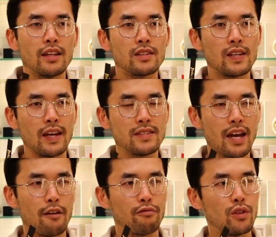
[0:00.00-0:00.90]
tend to
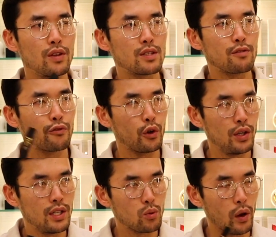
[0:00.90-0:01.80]
have this
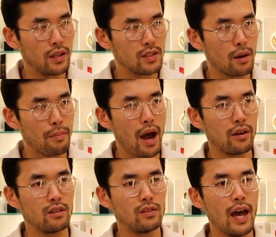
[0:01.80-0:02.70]
fruity sweetness about
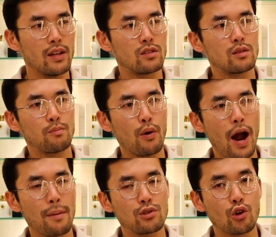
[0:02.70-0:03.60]
it that
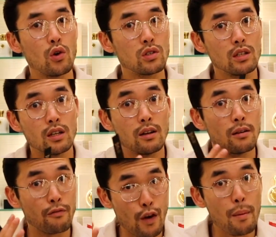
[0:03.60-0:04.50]
perhaps goes in a
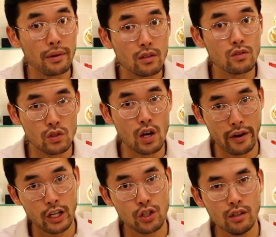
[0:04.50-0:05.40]
feminine
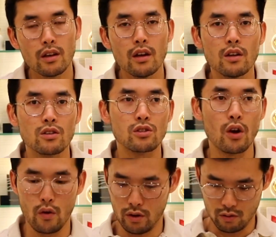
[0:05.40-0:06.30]
direction.
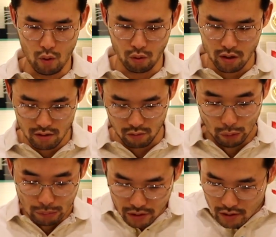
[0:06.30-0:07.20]
So, oh,
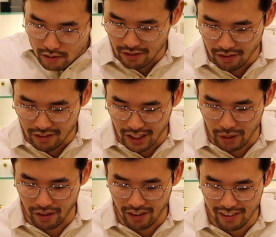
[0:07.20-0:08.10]
whoops, oh, there
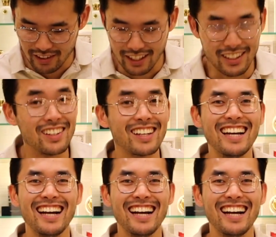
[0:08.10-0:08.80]
we go, luckily.